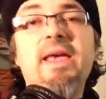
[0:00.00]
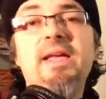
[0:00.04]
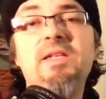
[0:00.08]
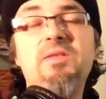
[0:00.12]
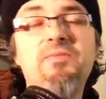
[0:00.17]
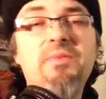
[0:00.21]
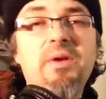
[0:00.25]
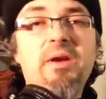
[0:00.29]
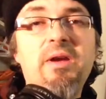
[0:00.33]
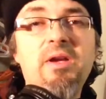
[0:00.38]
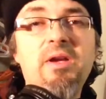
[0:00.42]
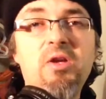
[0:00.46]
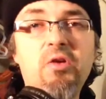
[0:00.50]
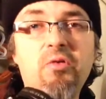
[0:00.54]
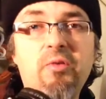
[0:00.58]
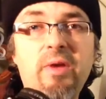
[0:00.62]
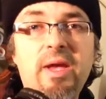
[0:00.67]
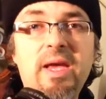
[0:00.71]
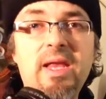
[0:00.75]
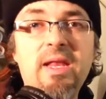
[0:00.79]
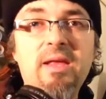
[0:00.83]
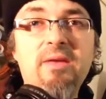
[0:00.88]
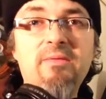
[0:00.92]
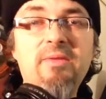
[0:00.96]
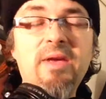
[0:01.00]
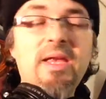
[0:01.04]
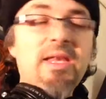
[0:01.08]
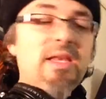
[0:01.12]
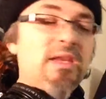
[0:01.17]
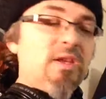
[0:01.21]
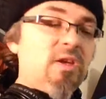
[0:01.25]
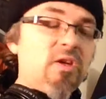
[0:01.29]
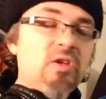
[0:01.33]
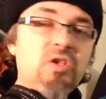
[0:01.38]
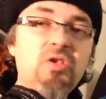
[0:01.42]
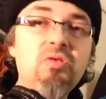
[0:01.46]
it's very creative and
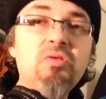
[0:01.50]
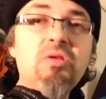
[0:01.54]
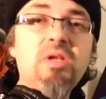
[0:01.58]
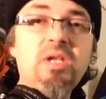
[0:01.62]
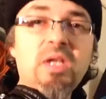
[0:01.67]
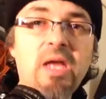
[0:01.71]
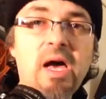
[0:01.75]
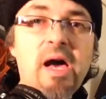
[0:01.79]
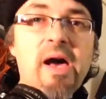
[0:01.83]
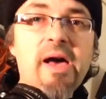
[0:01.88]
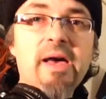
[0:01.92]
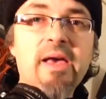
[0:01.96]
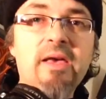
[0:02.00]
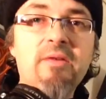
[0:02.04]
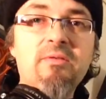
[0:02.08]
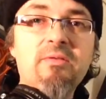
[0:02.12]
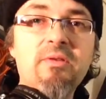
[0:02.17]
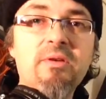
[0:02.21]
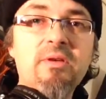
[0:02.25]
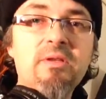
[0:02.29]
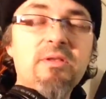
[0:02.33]
you can do it live.